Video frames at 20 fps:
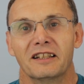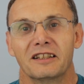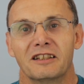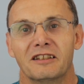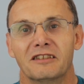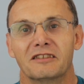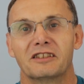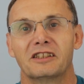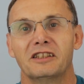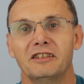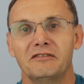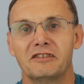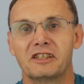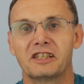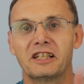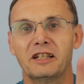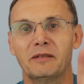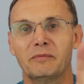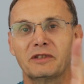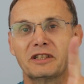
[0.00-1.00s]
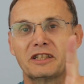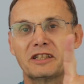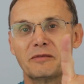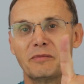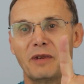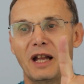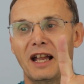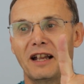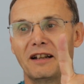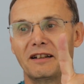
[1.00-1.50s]
I got 2 skimmers
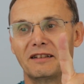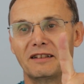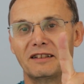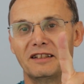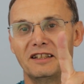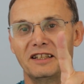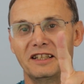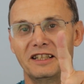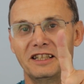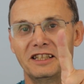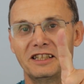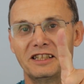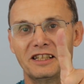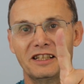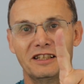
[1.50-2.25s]
about like this.